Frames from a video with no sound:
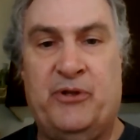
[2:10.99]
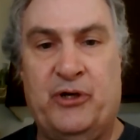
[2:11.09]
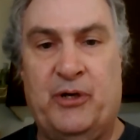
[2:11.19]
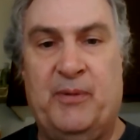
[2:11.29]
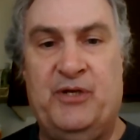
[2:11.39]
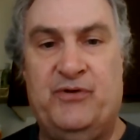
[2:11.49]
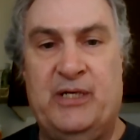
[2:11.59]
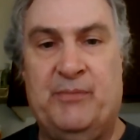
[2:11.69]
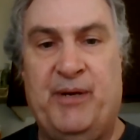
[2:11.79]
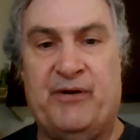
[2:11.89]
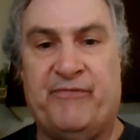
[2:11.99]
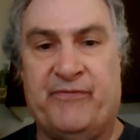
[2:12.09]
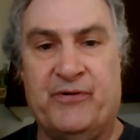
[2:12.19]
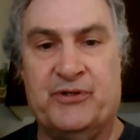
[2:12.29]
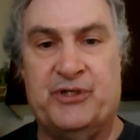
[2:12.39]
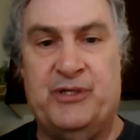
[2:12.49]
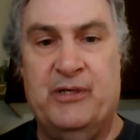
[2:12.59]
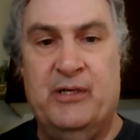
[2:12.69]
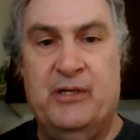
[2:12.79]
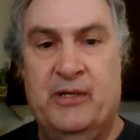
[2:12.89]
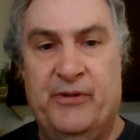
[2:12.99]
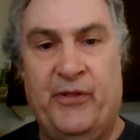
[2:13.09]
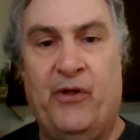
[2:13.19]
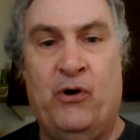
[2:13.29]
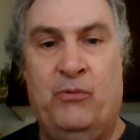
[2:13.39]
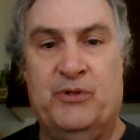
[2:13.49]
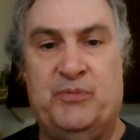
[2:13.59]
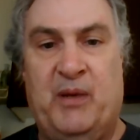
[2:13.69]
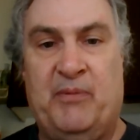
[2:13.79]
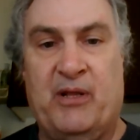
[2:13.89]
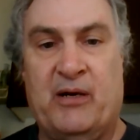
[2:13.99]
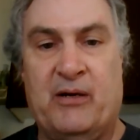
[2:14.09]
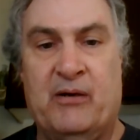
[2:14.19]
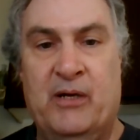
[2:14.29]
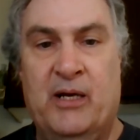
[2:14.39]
They're going to be treated better first than the homeless people are.